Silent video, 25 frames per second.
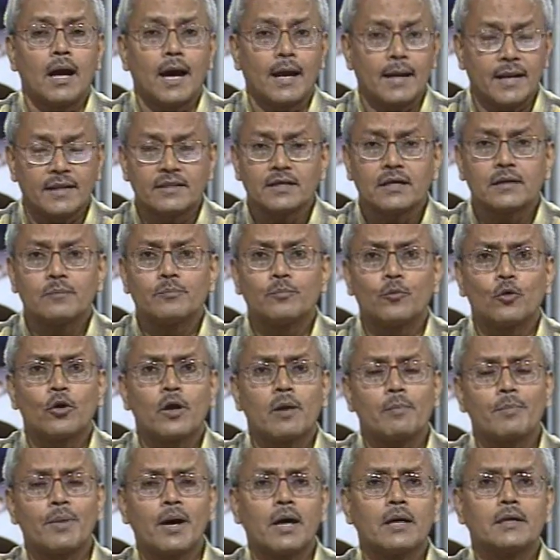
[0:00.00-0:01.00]
another
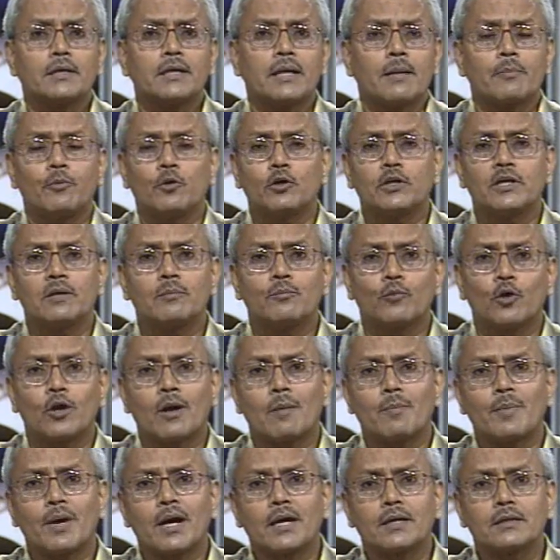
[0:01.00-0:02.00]
Bonaparte, Napoleon
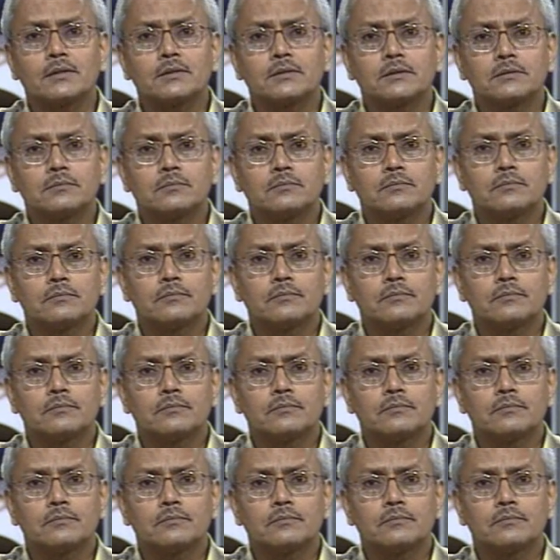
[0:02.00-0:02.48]
Bonaparte,